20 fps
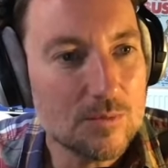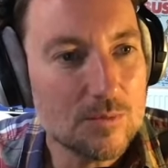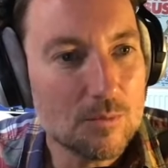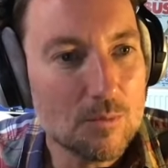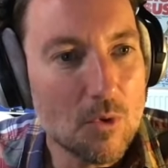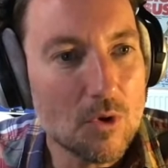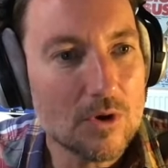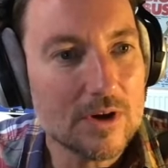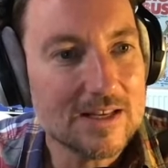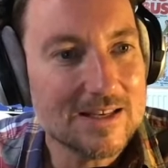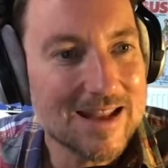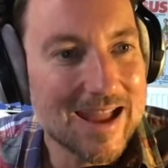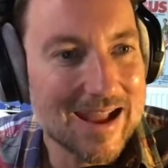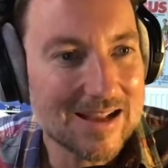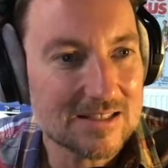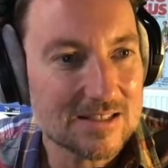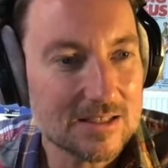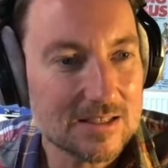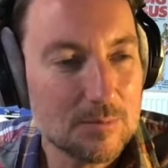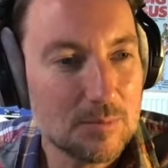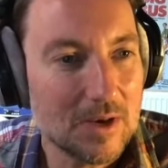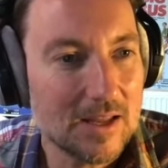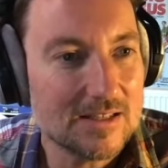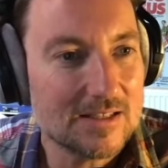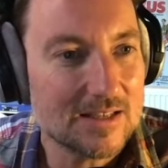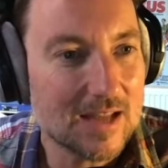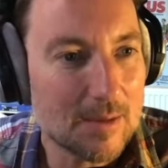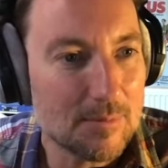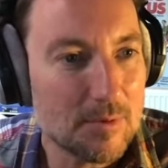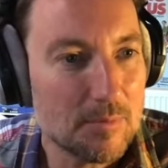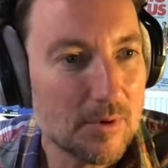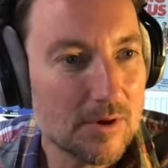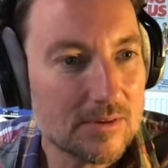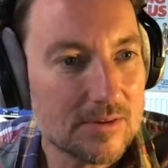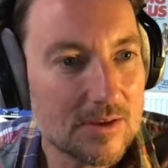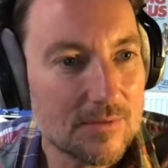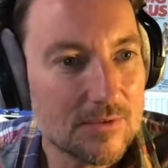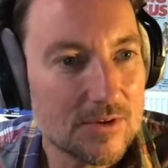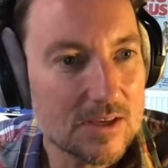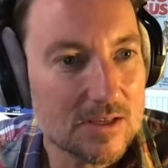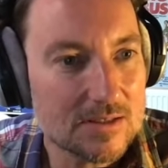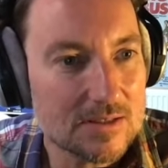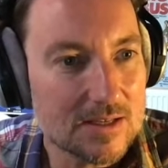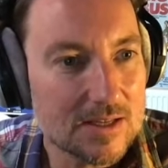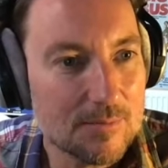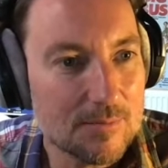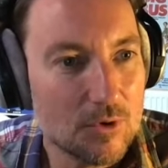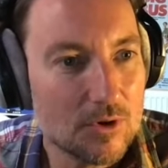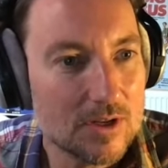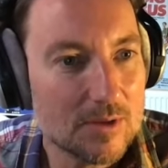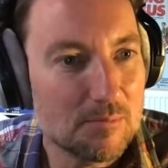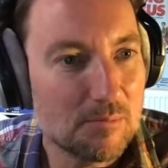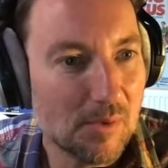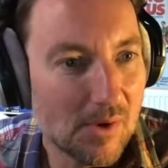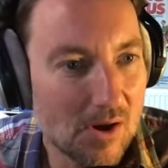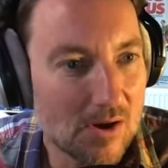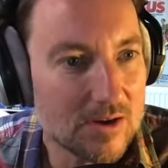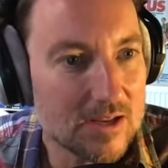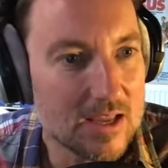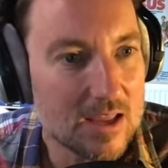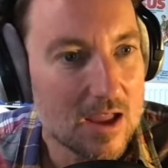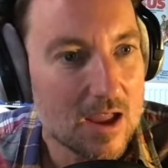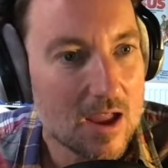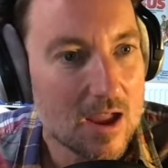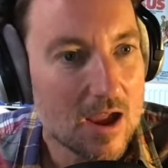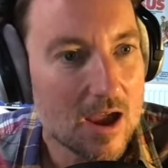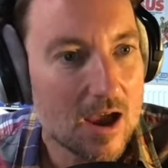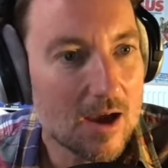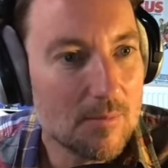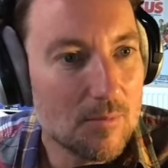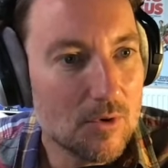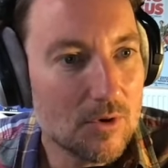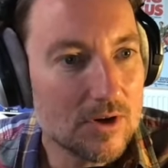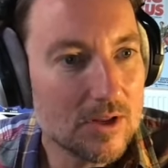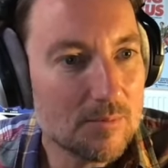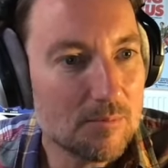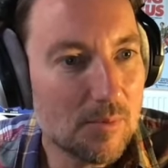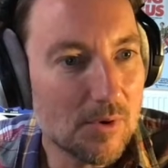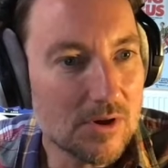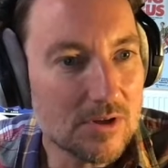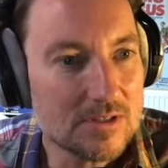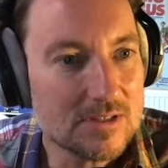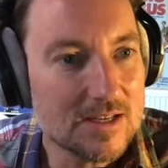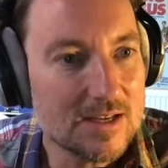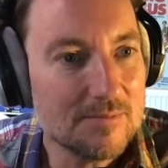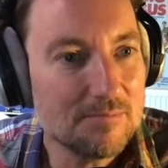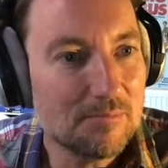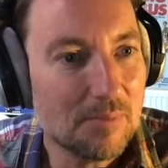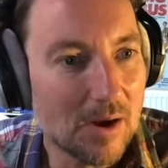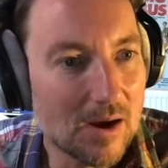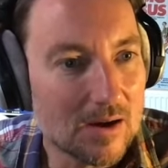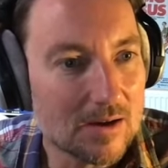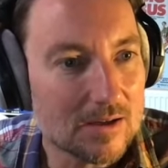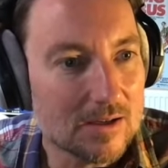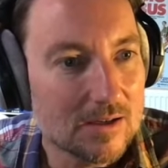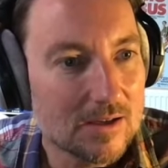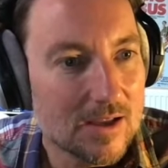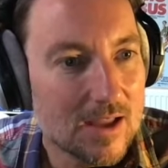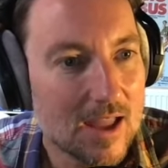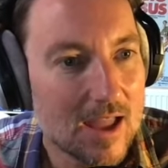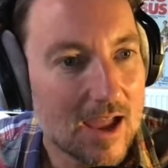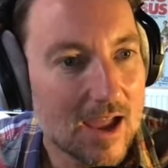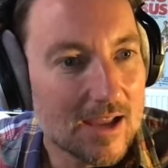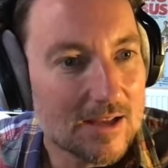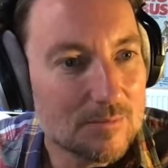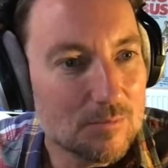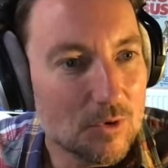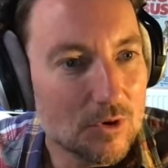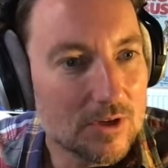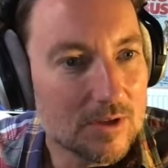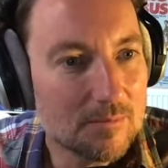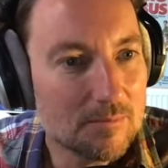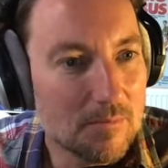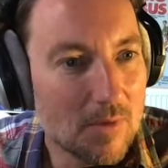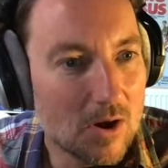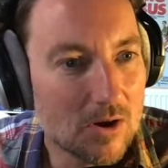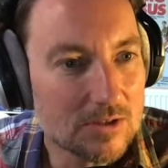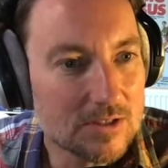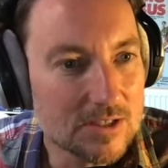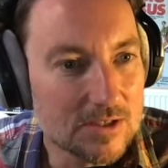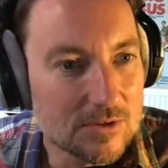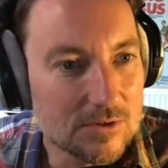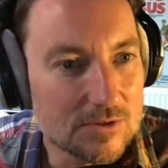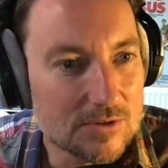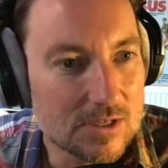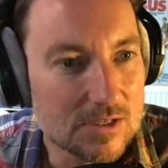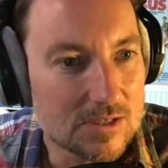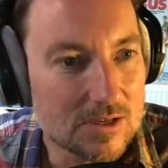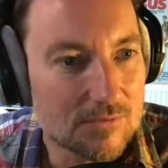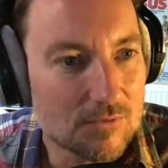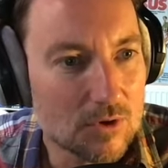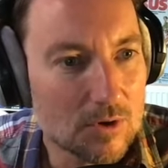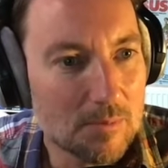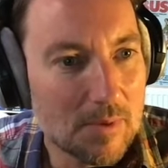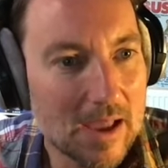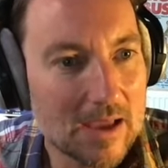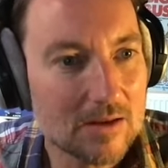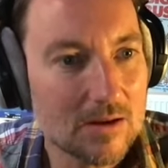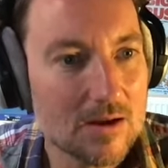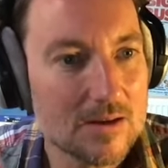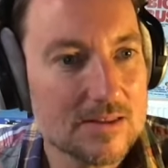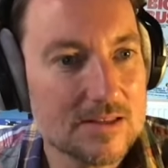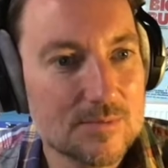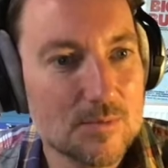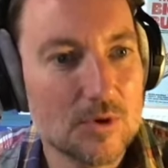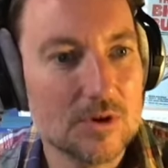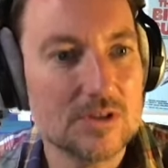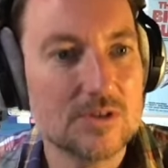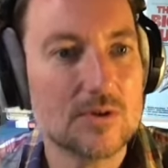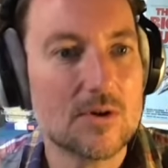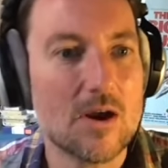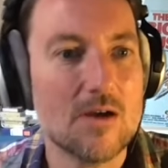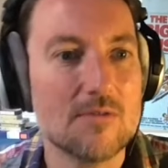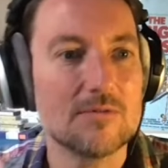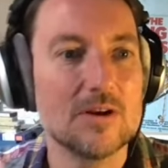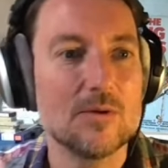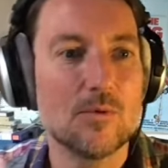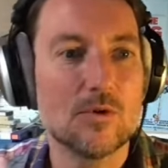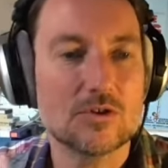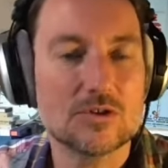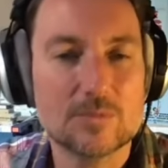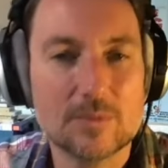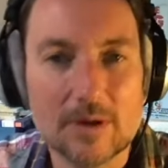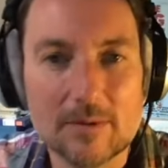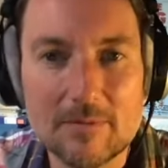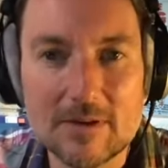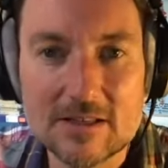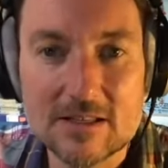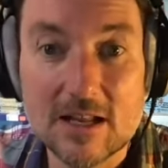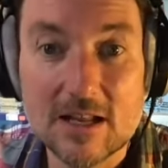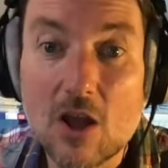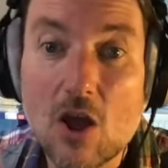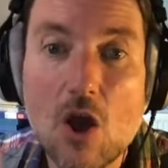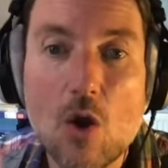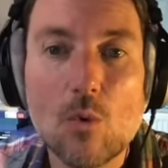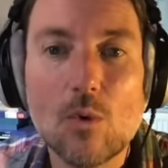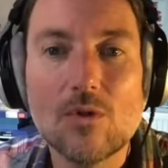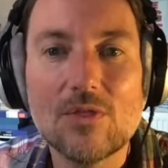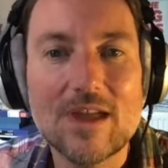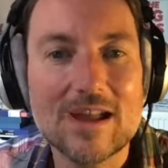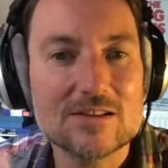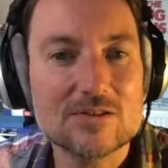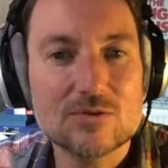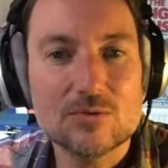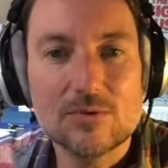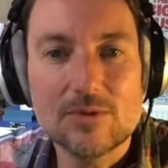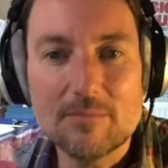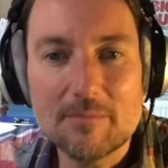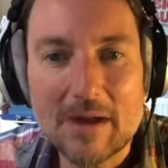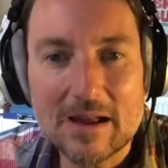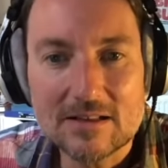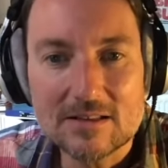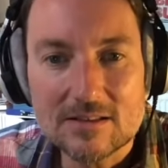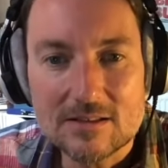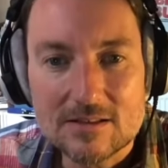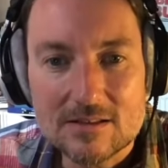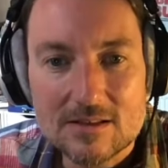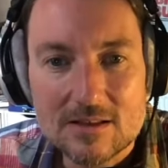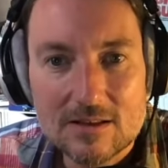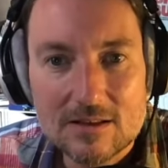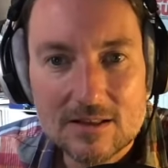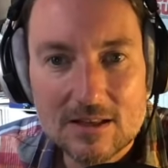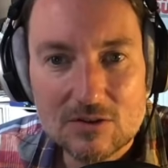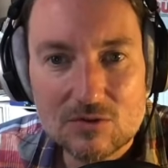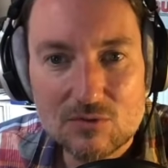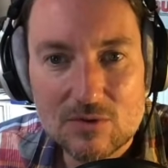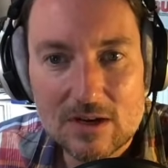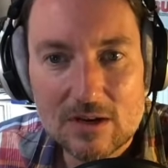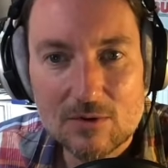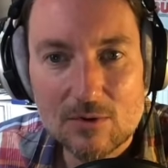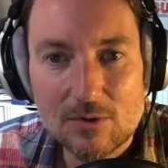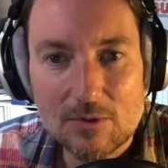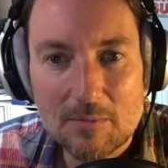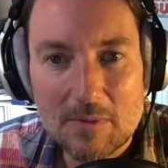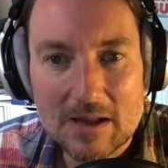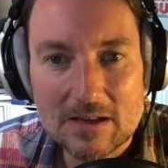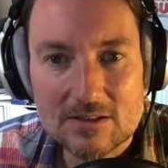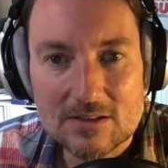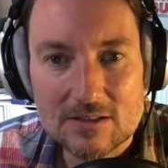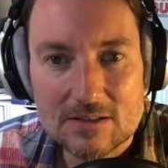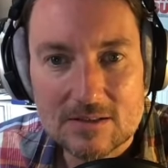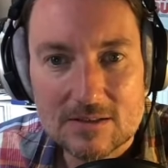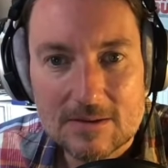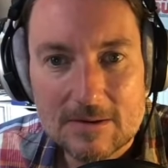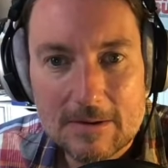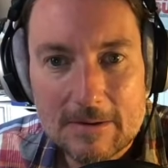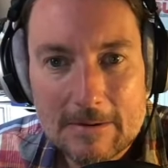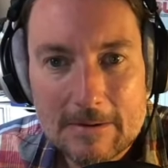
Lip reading: Good morning, Nat, and a belated happy birthday for yesterday. Morning, Barney. Morning, Bursting Bug. And morning, Martin, who says, I've got a bad eye this morning, so I can't really watch, but I'm listening. Well, that's all that matters. That's really all that matters.